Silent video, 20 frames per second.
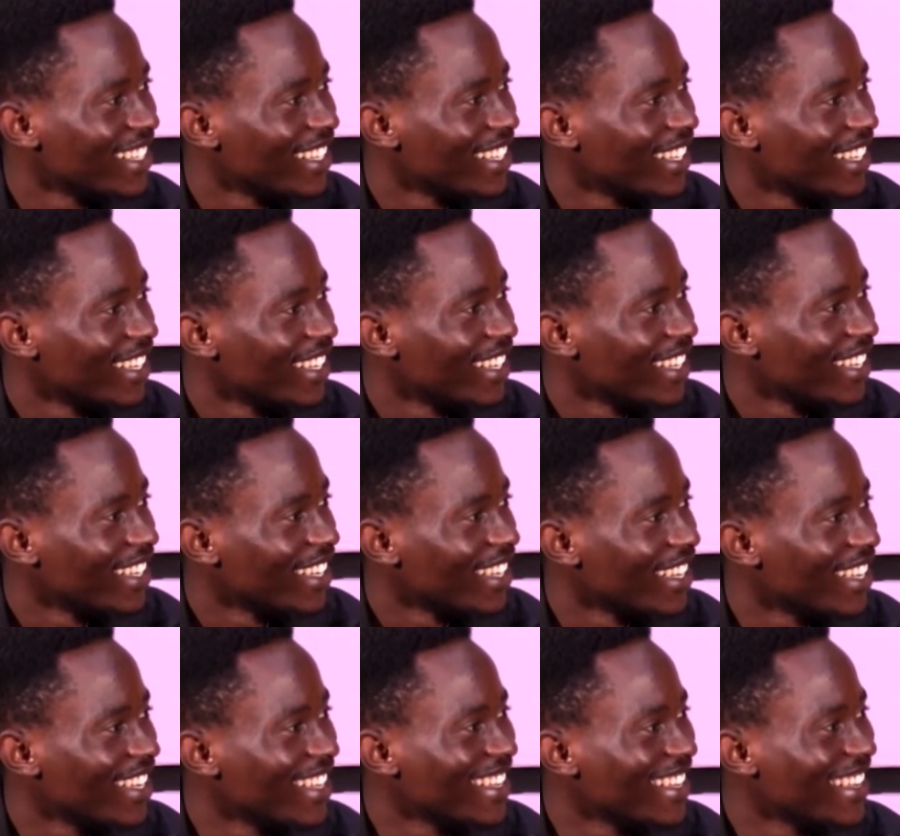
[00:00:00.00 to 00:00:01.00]
No,
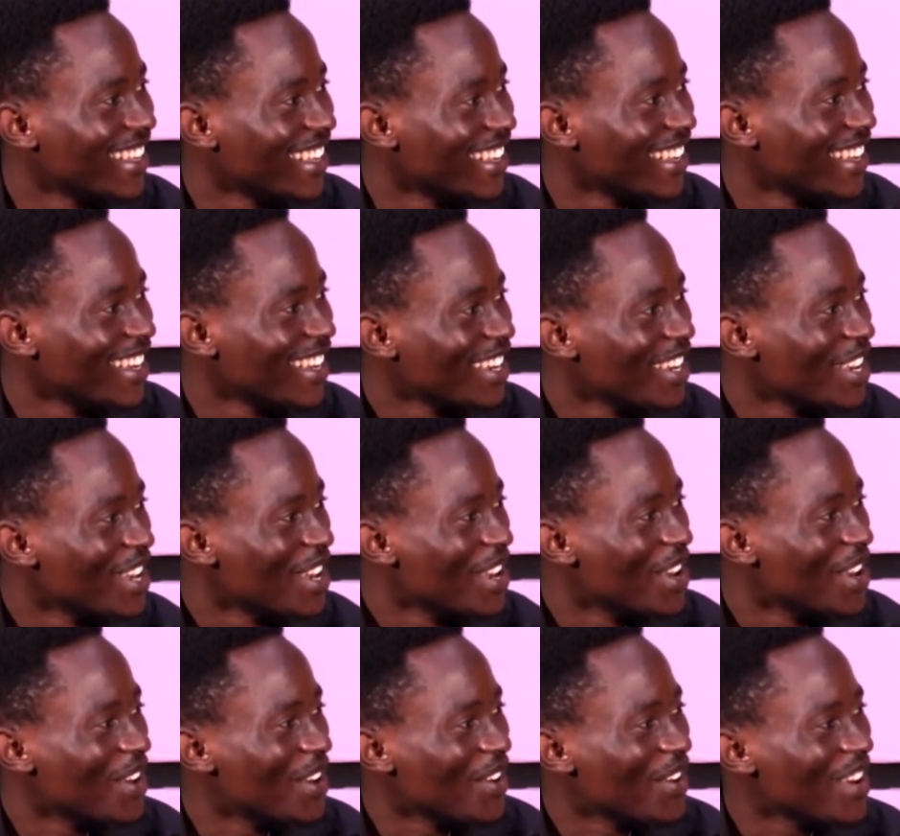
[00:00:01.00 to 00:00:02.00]
like
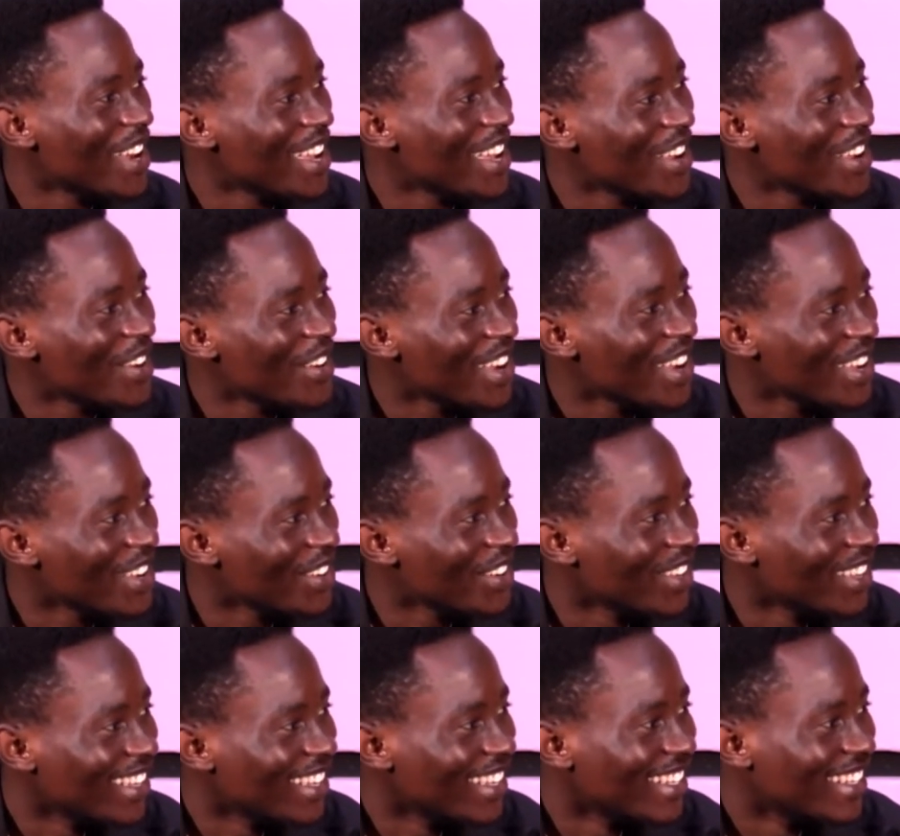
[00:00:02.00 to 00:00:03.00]
got me to be the person that
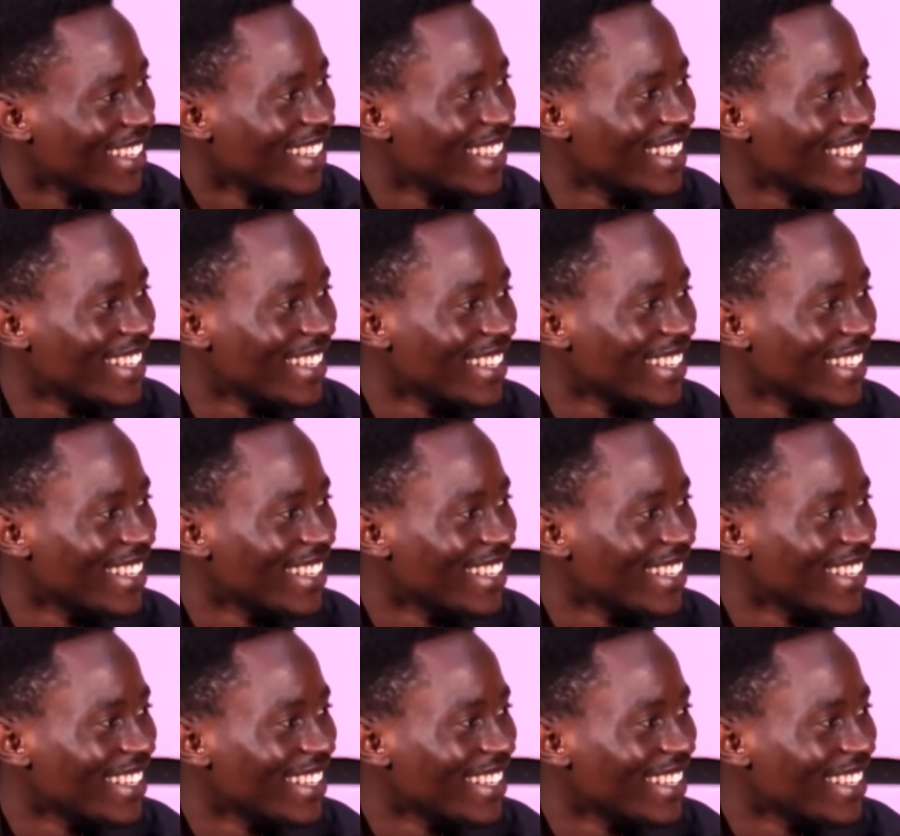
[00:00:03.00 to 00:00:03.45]
I am today,